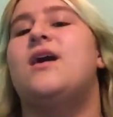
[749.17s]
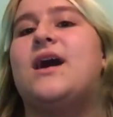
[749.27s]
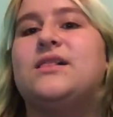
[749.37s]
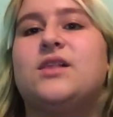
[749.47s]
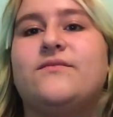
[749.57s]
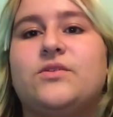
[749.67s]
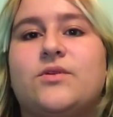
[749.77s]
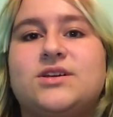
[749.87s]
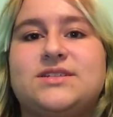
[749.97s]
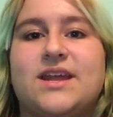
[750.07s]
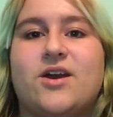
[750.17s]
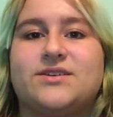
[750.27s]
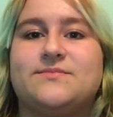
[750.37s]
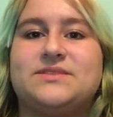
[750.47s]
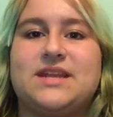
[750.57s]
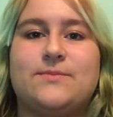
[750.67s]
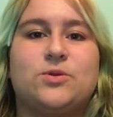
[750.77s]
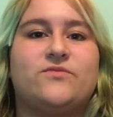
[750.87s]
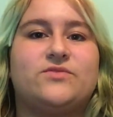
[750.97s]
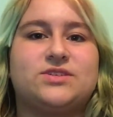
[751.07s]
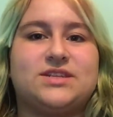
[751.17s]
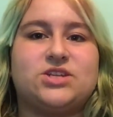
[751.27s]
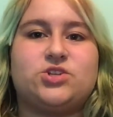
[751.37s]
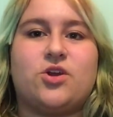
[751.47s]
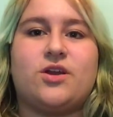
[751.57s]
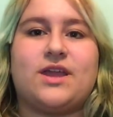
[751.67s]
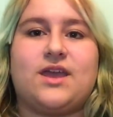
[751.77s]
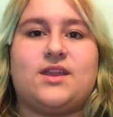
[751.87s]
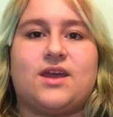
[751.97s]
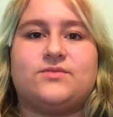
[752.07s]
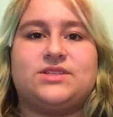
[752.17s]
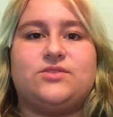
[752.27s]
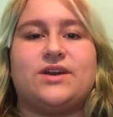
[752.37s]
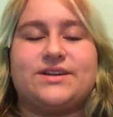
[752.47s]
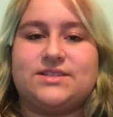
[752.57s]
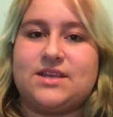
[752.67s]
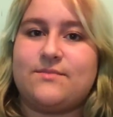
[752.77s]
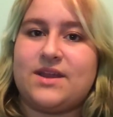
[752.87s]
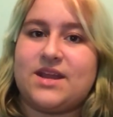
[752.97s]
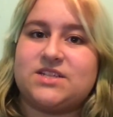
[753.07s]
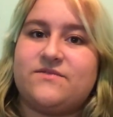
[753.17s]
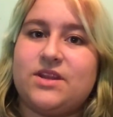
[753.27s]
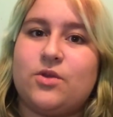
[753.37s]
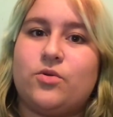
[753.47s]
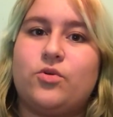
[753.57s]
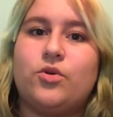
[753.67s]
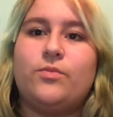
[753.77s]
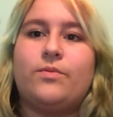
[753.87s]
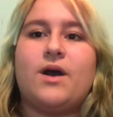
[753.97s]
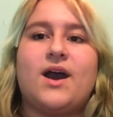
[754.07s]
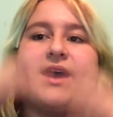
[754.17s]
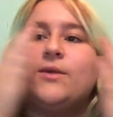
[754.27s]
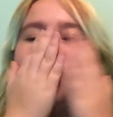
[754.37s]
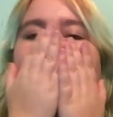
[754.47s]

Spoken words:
I love you all. Stay awesome, stay beautiful, stay strong, and I will see you guys in my next video. Goodbye!